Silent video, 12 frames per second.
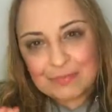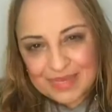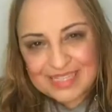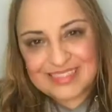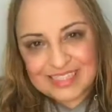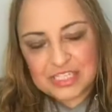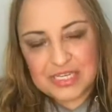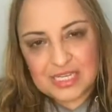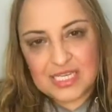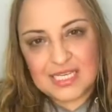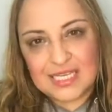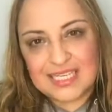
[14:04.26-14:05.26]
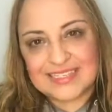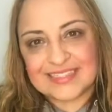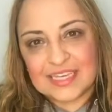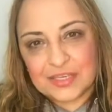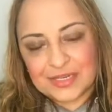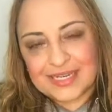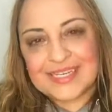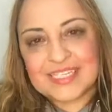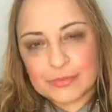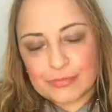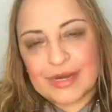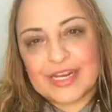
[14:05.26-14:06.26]
message here is that you need
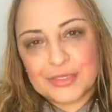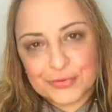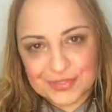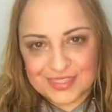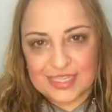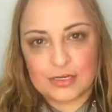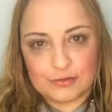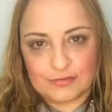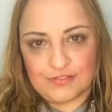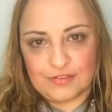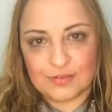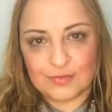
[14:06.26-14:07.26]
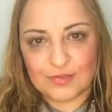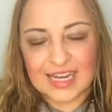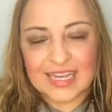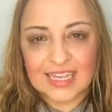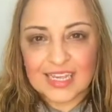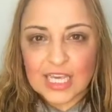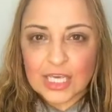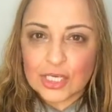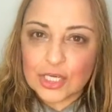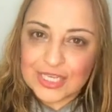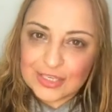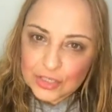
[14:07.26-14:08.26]
to brand yourself, right?
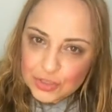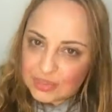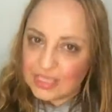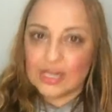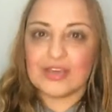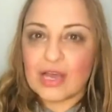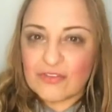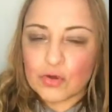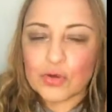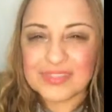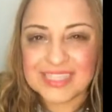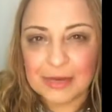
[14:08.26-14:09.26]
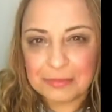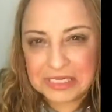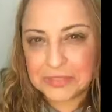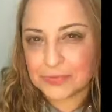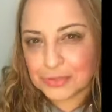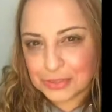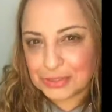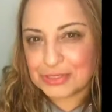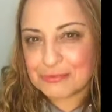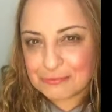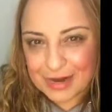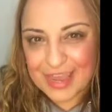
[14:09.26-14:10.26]
Of course companies want you
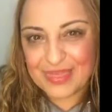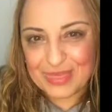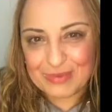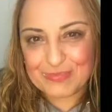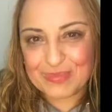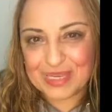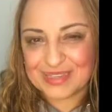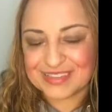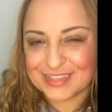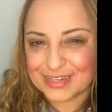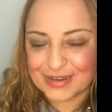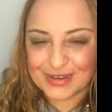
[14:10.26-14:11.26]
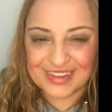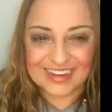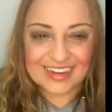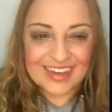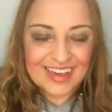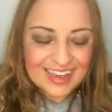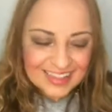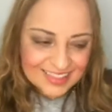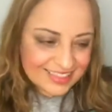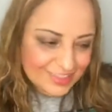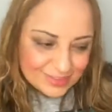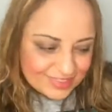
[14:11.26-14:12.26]
to brand them because, they
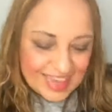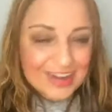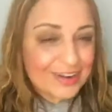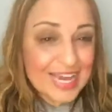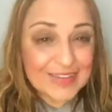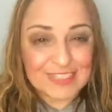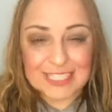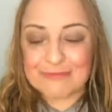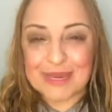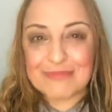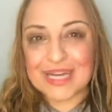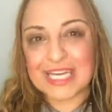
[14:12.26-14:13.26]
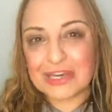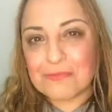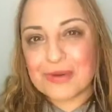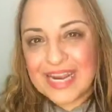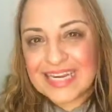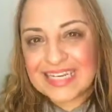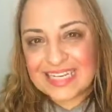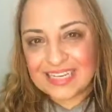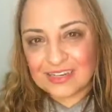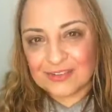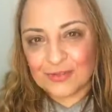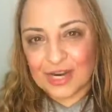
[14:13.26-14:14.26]
don't have to spend money on
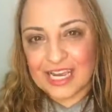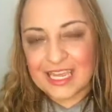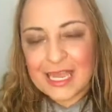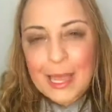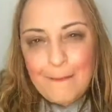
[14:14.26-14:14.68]
branding, right?